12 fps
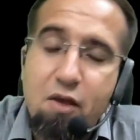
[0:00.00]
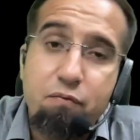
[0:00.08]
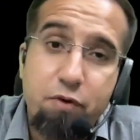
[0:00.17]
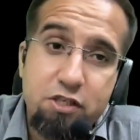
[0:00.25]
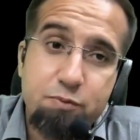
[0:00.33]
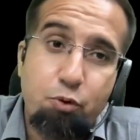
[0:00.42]

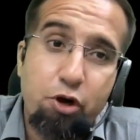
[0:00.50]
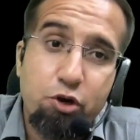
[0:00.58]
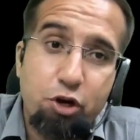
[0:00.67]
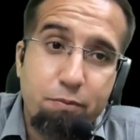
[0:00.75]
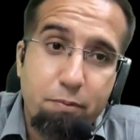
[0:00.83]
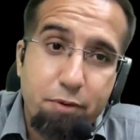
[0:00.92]
First point to
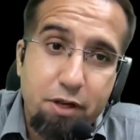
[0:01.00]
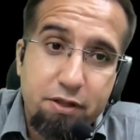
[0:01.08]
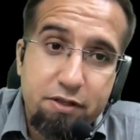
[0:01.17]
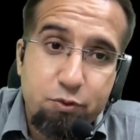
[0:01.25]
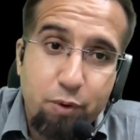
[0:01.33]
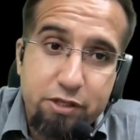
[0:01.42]
remember in
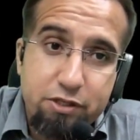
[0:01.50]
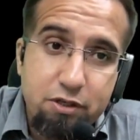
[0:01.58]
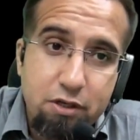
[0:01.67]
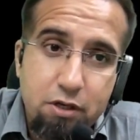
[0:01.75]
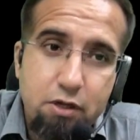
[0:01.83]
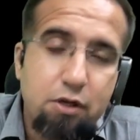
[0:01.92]
this question.
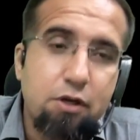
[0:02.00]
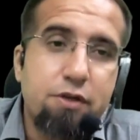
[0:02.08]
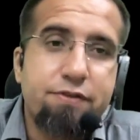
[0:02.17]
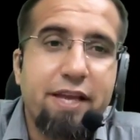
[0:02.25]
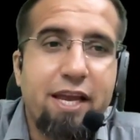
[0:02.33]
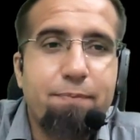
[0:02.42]

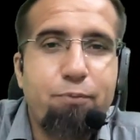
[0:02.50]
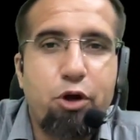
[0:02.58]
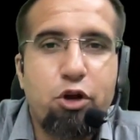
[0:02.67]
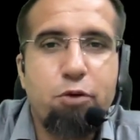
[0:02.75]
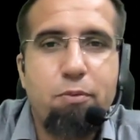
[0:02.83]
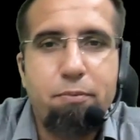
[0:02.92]
Second point
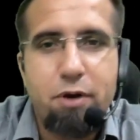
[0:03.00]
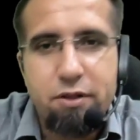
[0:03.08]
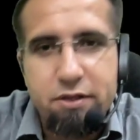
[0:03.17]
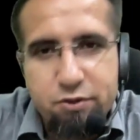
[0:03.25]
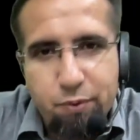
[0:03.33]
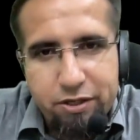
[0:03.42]
to remember in
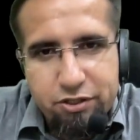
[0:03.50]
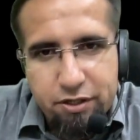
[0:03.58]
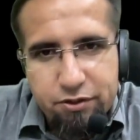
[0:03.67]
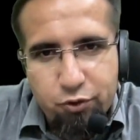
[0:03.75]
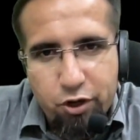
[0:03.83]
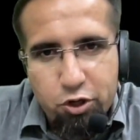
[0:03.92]
this question
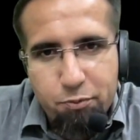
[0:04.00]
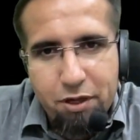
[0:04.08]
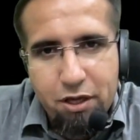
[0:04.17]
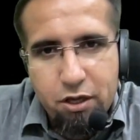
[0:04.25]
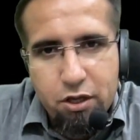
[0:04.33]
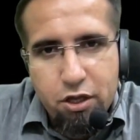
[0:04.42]
is going to
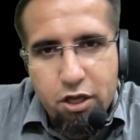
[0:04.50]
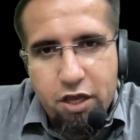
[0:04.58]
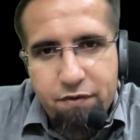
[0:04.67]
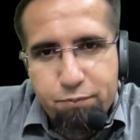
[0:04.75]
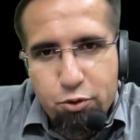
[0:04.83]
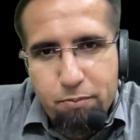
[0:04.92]
be,
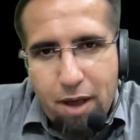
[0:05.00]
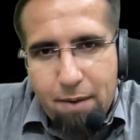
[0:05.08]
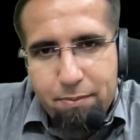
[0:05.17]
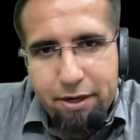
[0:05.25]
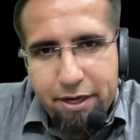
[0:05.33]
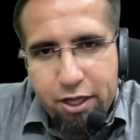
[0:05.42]
if
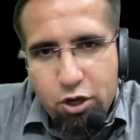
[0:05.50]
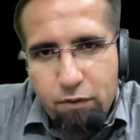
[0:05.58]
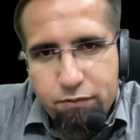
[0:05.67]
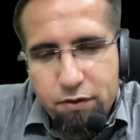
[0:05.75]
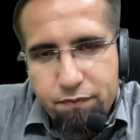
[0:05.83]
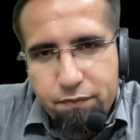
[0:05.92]
probability
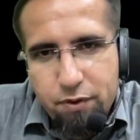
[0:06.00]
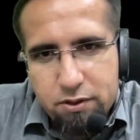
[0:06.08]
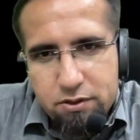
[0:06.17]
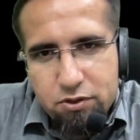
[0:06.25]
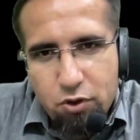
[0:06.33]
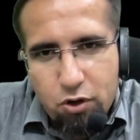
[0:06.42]
of the
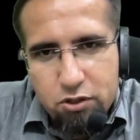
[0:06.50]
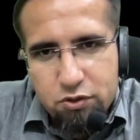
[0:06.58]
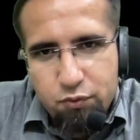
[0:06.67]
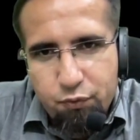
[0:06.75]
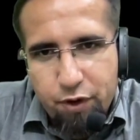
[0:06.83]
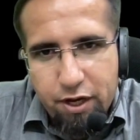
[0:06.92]
first horse
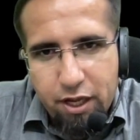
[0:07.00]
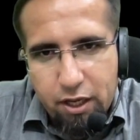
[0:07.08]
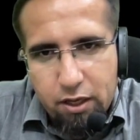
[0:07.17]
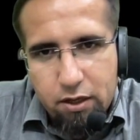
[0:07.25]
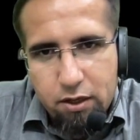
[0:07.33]
winning